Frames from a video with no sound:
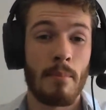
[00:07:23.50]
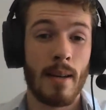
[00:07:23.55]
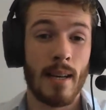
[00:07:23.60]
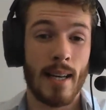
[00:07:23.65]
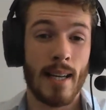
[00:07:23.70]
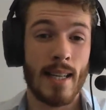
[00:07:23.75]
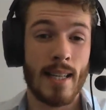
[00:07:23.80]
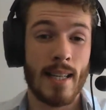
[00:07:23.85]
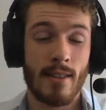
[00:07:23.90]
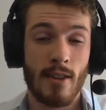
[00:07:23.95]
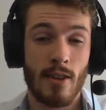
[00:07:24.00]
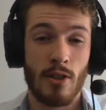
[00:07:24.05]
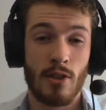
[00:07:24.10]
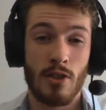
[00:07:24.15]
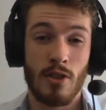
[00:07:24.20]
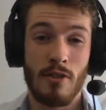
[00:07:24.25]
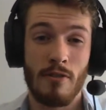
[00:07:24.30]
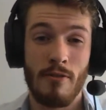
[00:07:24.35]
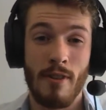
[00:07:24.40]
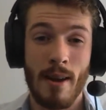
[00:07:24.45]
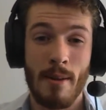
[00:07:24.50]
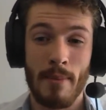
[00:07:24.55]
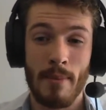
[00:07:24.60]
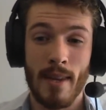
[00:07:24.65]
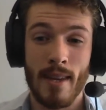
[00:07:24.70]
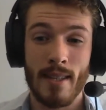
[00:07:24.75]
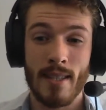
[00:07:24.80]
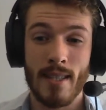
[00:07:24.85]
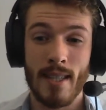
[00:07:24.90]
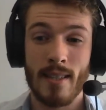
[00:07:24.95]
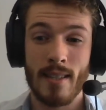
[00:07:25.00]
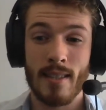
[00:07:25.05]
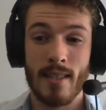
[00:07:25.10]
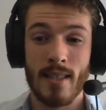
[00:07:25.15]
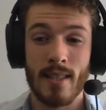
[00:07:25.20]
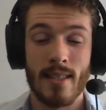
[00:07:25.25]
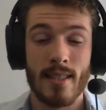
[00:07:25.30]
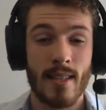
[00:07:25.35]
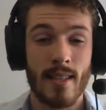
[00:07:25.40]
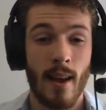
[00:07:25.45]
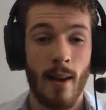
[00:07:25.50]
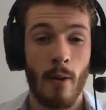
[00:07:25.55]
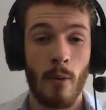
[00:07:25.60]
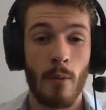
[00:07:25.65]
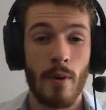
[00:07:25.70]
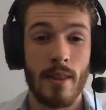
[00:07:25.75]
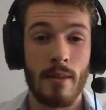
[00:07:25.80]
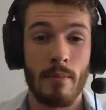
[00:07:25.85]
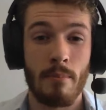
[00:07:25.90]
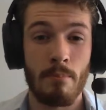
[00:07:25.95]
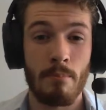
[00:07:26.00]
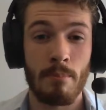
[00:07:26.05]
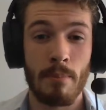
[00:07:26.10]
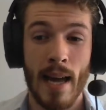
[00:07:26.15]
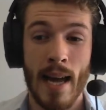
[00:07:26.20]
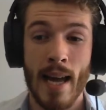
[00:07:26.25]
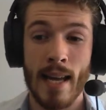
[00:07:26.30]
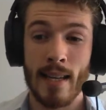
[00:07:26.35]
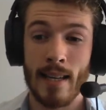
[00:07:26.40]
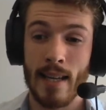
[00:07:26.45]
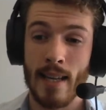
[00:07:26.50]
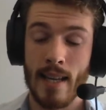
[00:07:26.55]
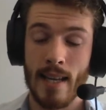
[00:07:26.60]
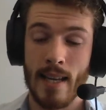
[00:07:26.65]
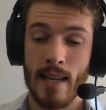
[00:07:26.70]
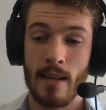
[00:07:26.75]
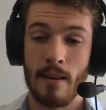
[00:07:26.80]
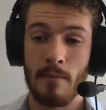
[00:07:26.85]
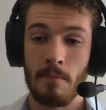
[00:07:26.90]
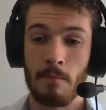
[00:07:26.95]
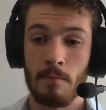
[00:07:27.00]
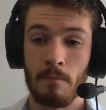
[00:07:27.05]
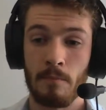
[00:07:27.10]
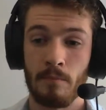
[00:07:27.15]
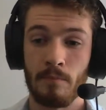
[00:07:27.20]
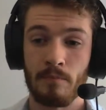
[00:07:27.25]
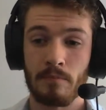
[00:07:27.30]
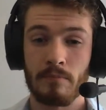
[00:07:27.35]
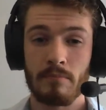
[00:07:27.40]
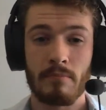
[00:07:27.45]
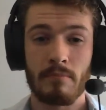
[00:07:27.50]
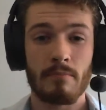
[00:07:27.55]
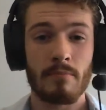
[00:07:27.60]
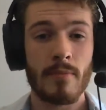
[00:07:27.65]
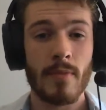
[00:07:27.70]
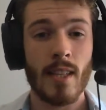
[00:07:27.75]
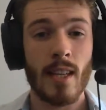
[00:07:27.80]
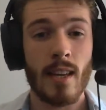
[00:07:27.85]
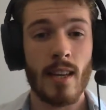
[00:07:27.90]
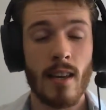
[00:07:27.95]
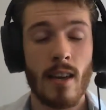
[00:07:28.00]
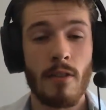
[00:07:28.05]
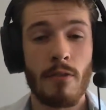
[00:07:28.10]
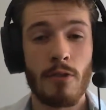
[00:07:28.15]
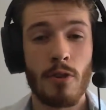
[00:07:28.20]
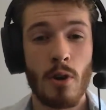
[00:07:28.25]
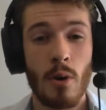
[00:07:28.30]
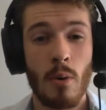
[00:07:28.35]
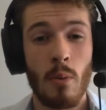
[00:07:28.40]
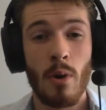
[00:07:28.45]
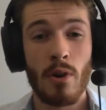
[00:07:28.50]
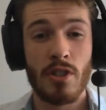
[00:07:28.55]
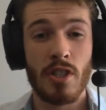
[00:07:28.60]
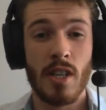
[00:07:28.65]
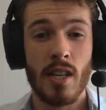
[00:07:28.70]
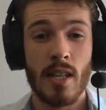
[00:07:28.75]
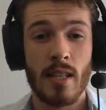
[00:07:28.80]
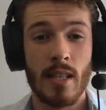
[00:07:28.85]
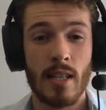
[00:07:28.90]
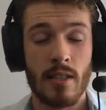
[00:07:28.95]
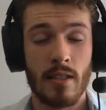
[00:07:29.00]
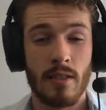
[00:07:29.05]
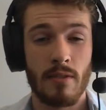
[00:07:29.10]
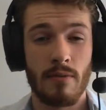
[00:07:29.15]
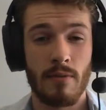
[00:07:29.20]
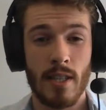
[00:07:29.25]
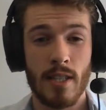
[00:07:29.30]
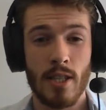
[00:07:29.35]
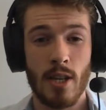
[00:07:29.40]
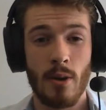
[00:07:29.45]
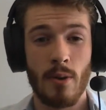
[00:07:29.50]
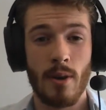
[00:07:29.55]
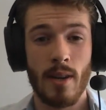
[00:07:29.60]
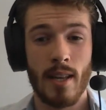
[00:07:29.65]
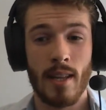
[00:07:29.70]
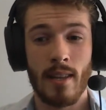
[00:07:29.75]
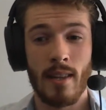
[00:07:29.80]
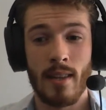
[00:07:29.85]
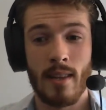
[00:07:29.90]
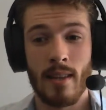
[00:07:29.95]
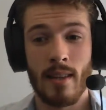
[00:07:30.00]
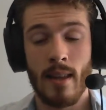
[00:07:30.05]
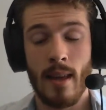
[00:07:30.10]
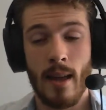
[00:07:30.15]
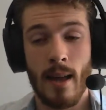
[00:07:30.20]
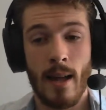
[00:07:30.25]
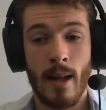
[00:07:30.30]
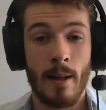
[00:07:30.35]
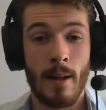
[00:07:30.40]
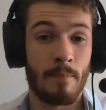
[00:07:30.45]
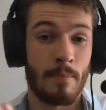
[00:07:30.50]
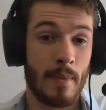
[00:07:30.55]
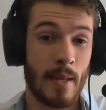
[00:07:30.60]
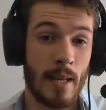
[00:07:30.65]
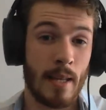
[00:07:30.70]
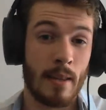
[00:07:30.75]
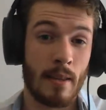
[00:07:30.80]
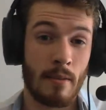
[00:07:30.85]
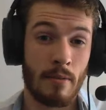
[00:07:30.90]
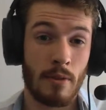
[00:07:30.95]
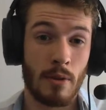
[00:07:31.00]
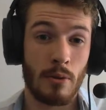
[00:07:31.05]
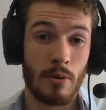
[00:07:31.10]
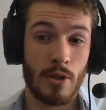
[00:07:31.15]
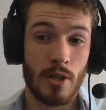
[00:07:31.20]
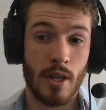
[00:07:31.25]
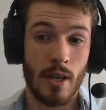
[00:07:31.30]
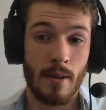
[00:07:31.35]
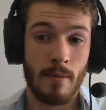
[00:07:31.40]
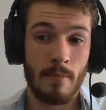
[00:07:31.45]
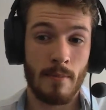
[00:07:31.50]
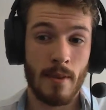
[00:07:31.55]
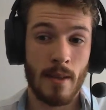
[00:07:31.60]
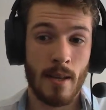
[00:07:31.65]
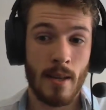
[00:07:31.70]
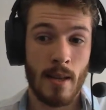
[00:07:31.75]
please could you write me a sentence with badly in? If you're watching this video in the future,